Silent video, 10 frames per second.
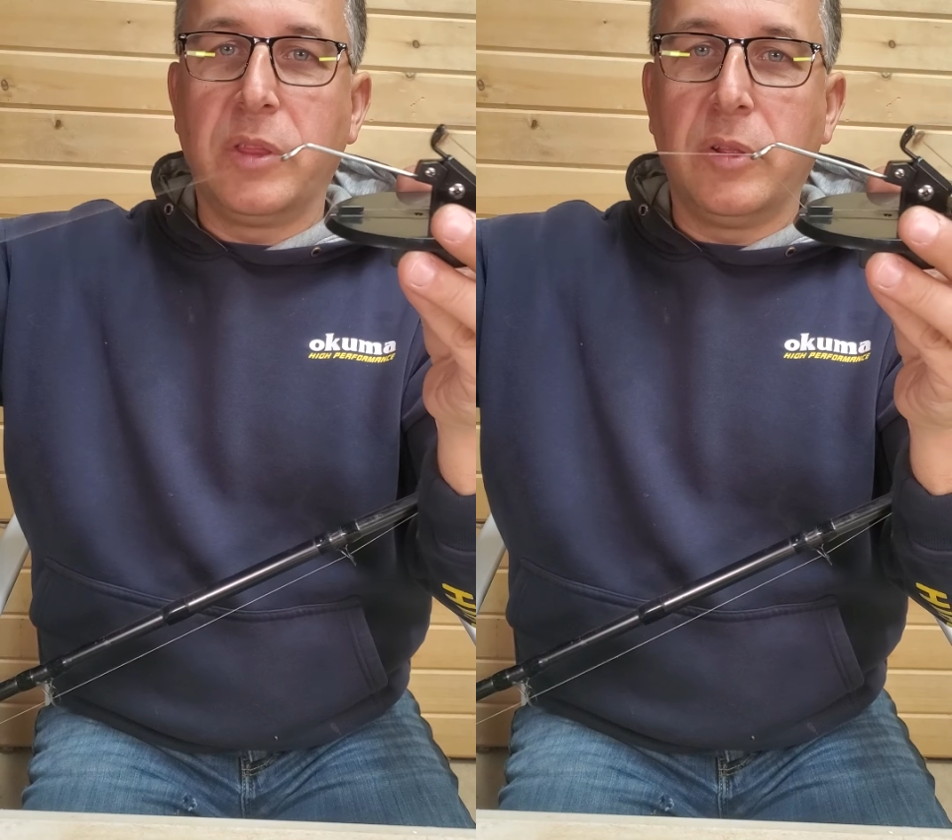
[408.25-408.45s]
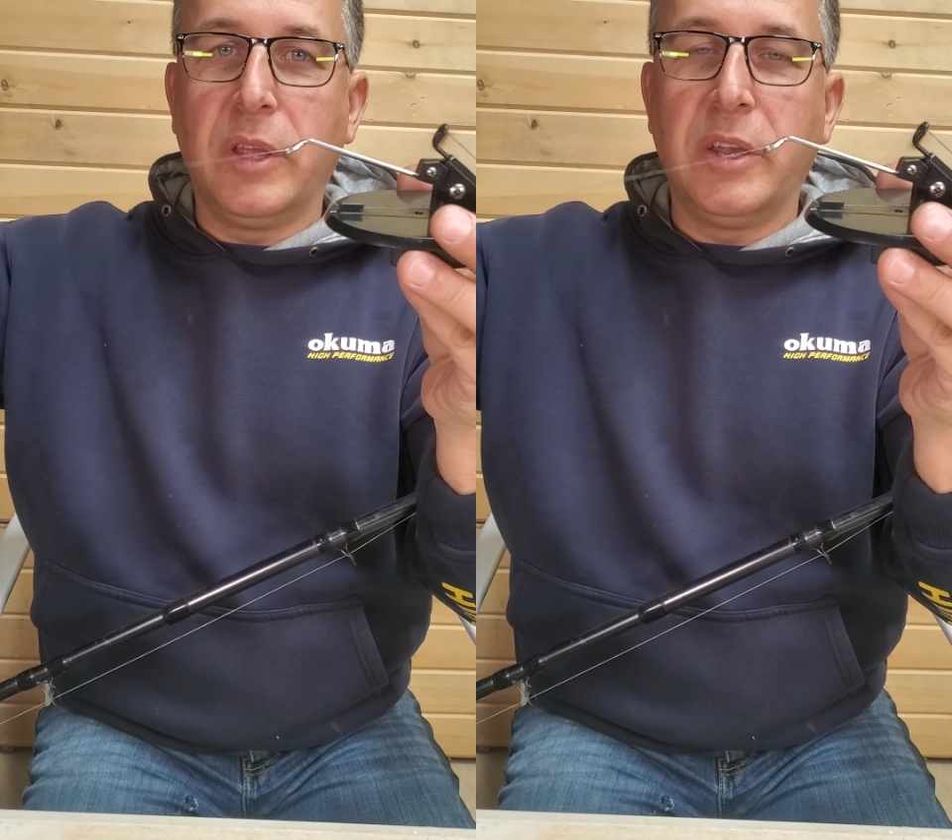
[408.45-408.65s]

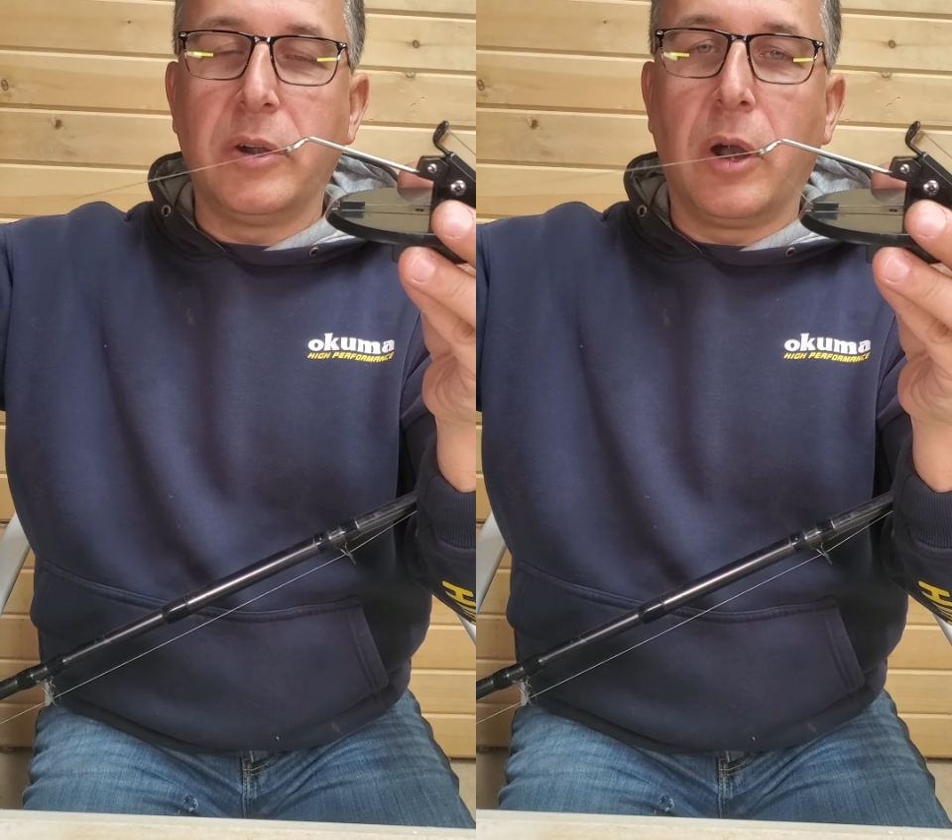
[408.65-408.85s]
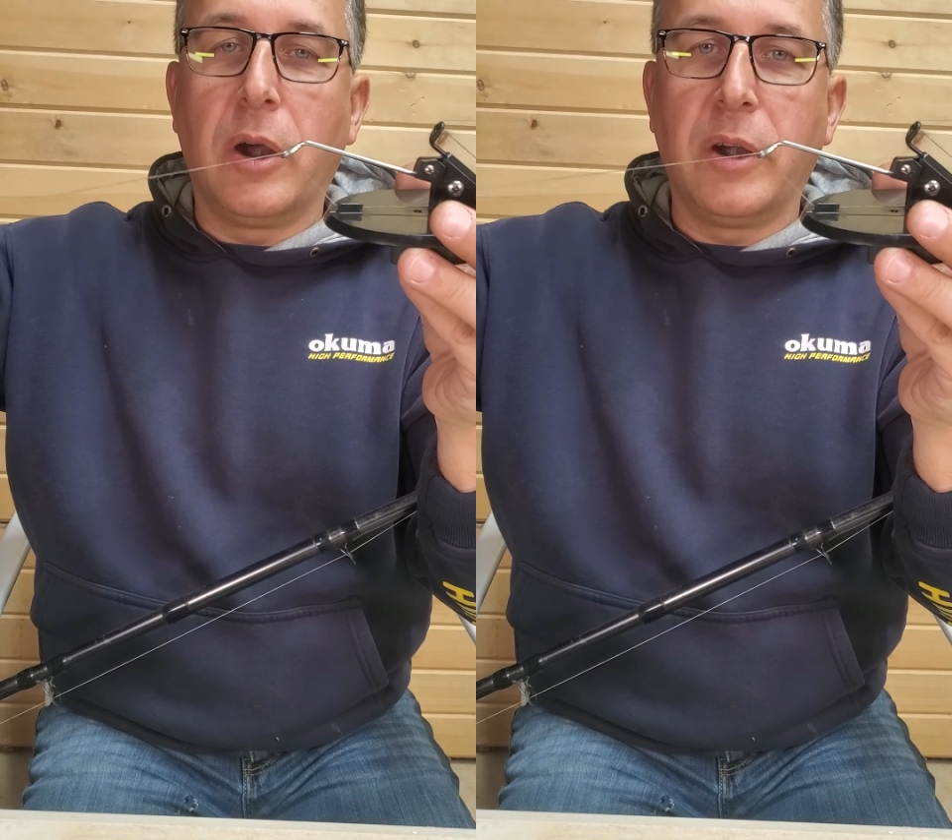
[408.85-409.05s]
the
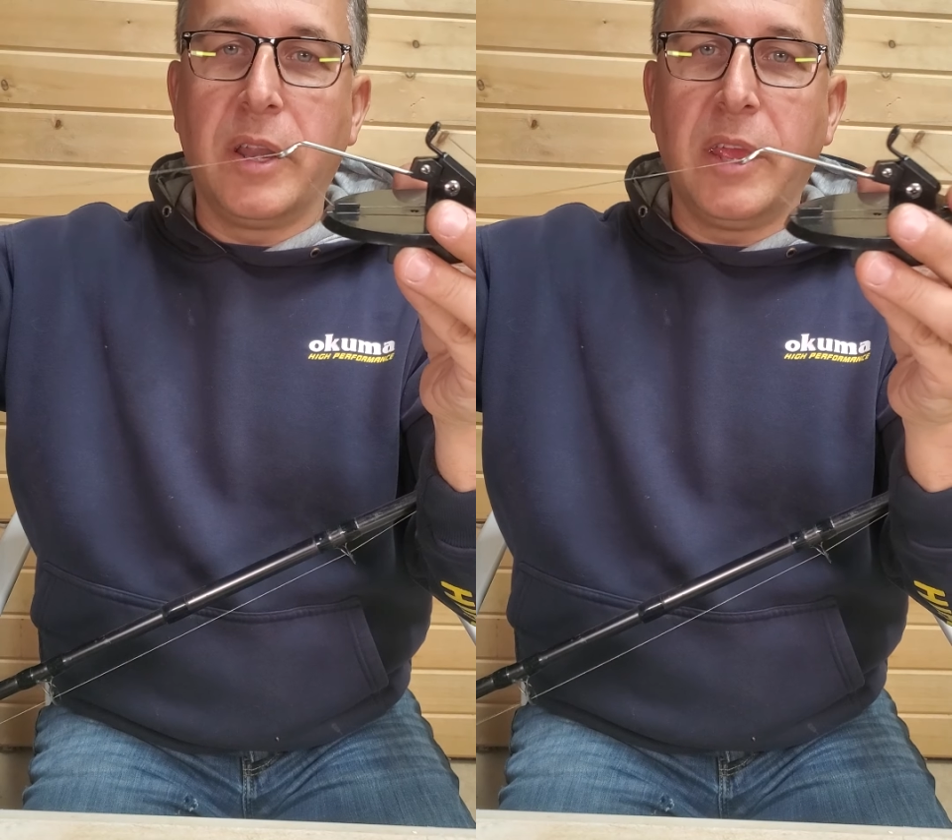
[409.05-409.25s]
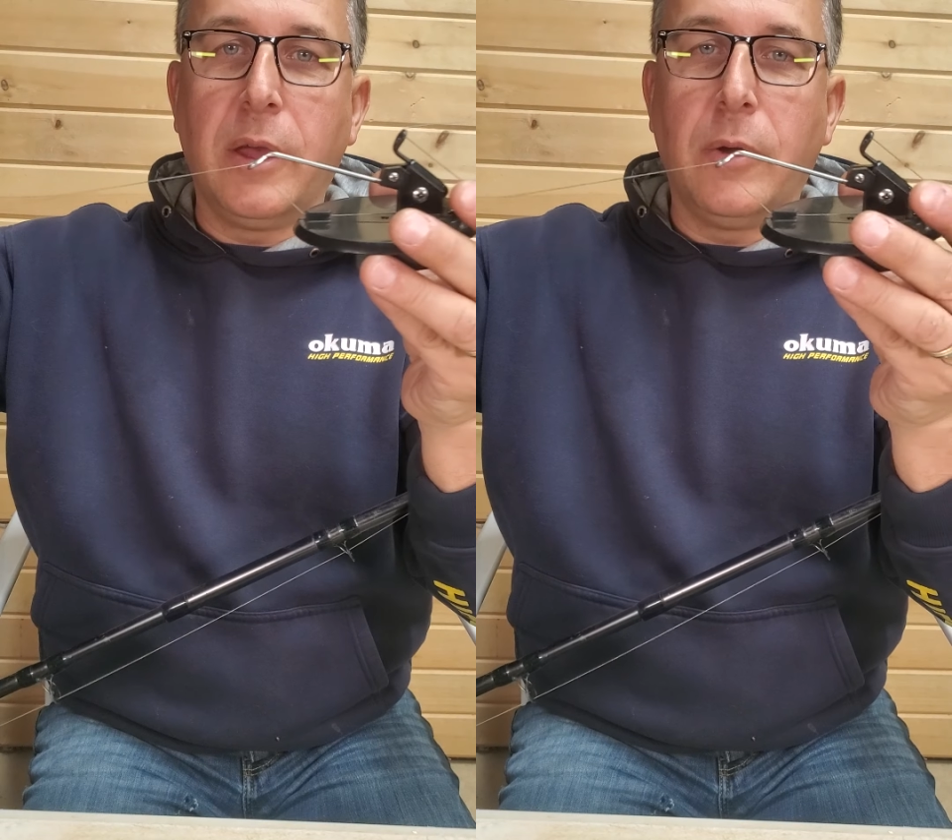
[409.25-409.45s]
leader
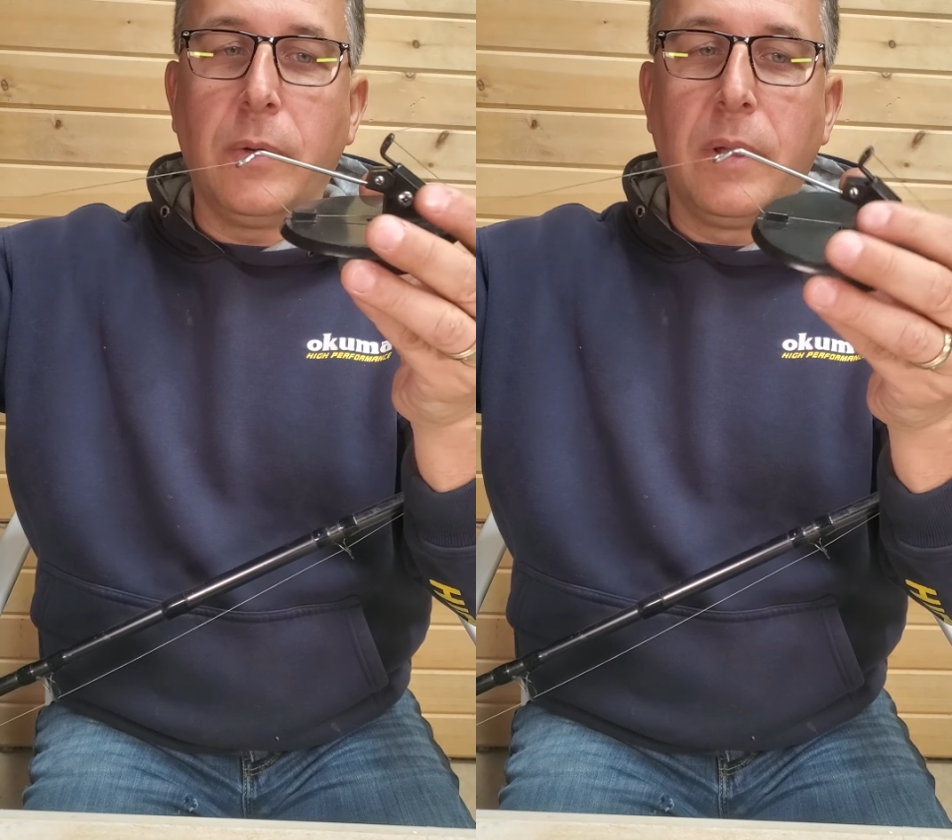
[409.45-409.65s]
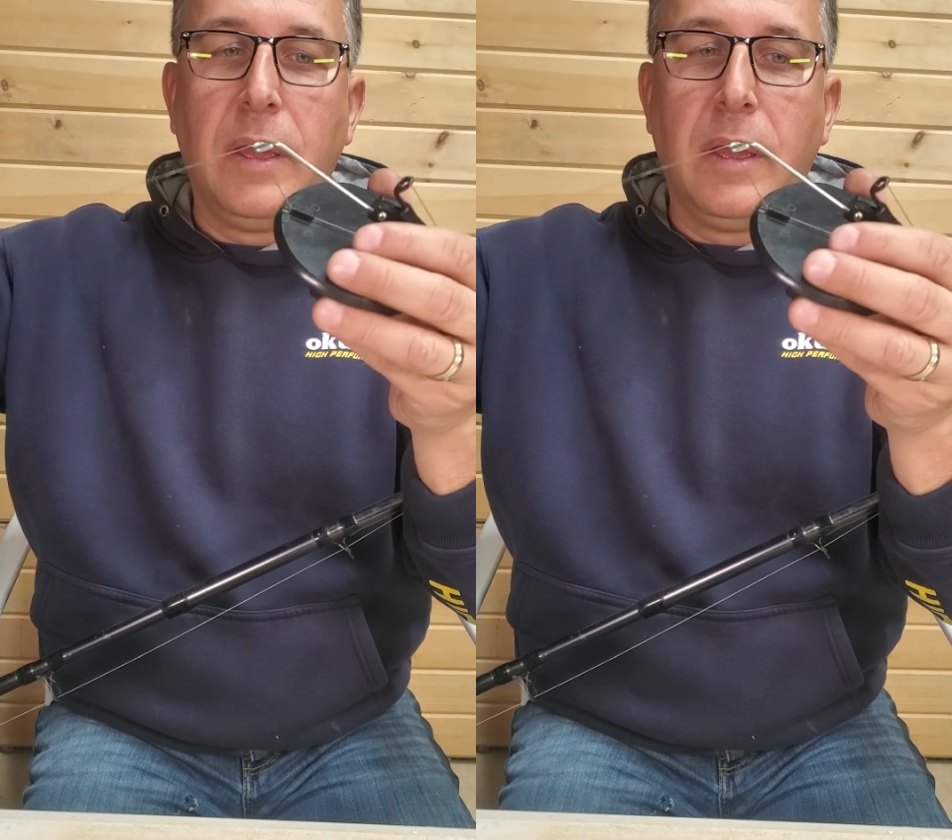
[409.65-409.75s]
already out.